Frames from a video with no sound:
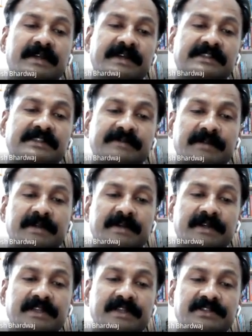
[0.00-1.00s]

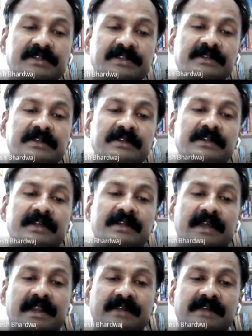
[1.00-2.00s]
experimentation
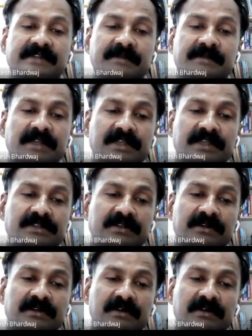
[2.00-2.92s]
and examination